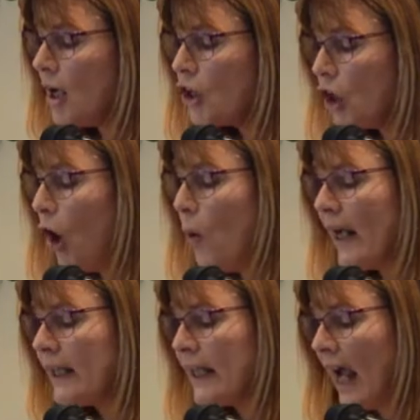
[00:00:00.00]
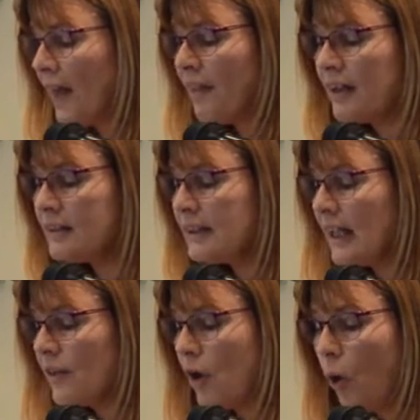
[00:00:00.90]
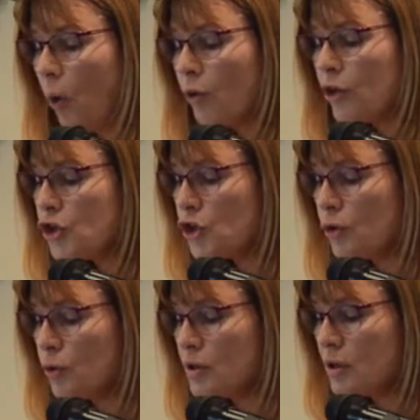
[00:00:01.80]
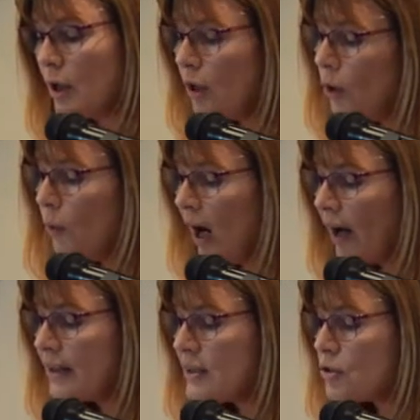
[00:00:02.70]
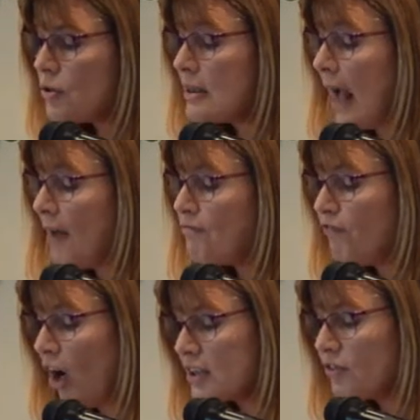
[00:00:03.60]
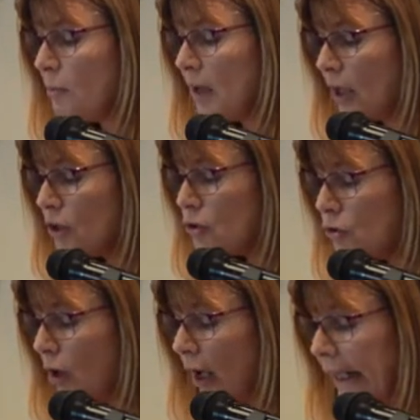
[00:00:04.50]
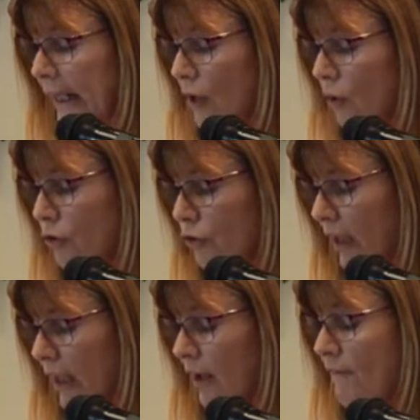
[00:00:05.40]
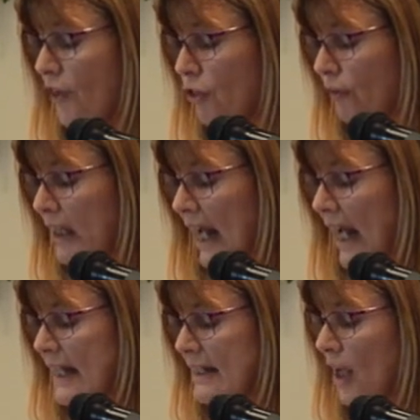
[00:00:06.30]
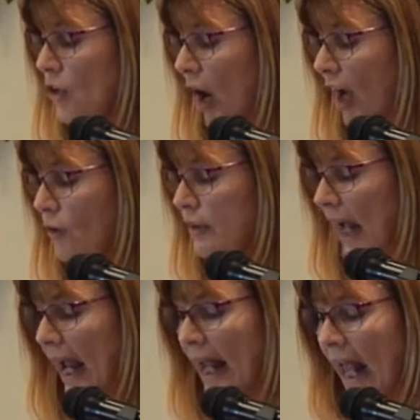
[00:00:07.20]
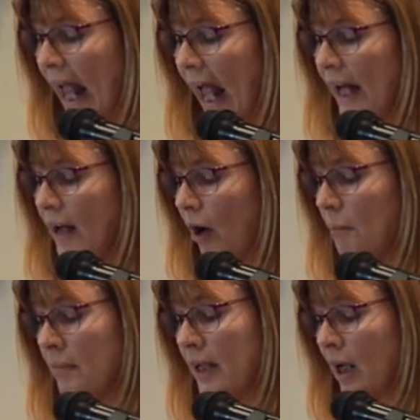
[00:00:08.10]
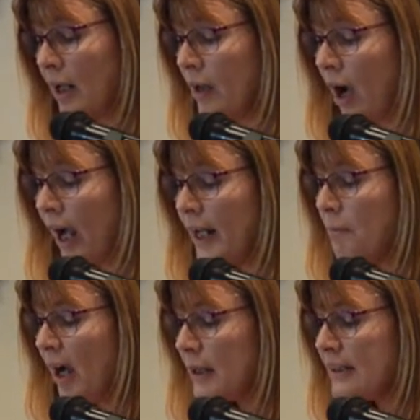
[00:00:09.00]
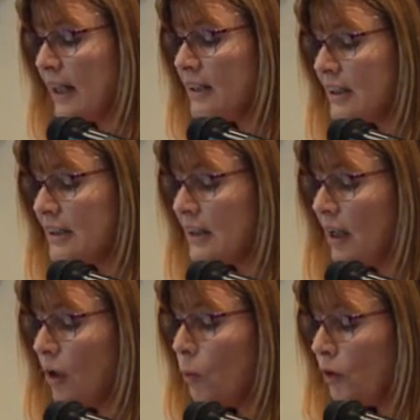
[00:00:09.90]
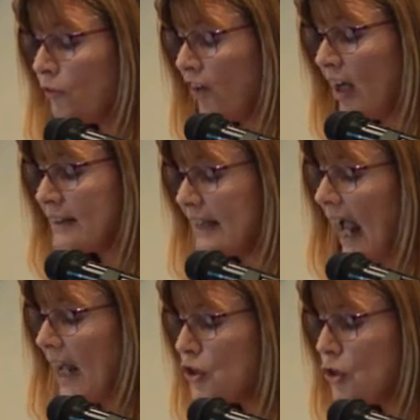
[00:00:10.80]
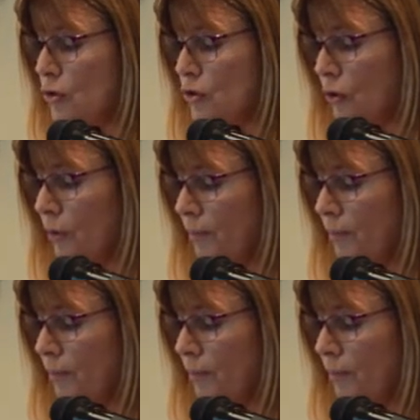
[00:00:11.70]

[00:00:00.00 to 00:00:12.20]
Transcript: Go and gather together all the Jews who are in Susa and fast for me. Do not eat or drink for three days, night or day, and, and I and my attendants will fast as you do.